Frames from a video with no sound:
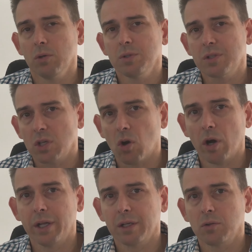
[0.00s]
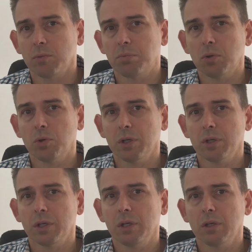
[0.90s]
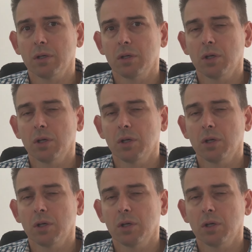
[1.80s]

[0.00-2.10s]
who is the ideal employee